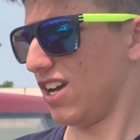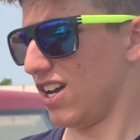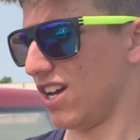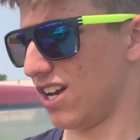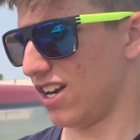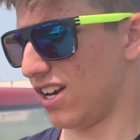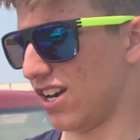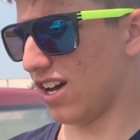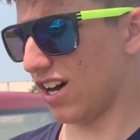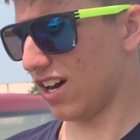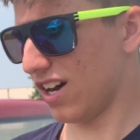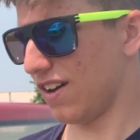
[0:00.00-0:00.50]

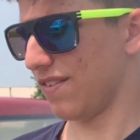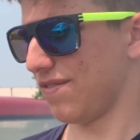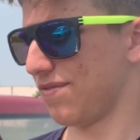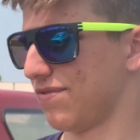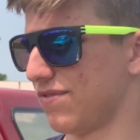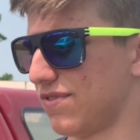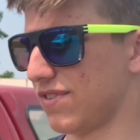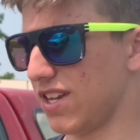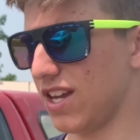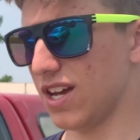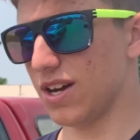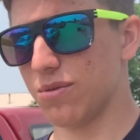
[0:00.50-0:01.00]
and
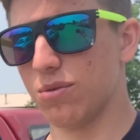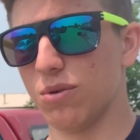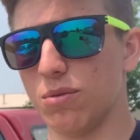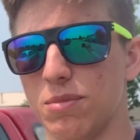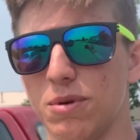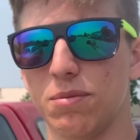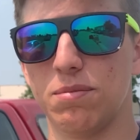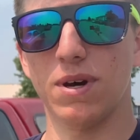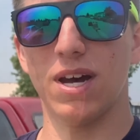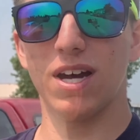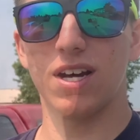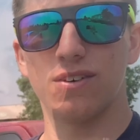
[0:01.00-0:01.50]
yeah, we'll
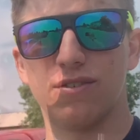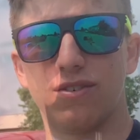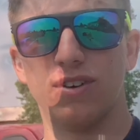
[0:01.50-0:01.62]
be back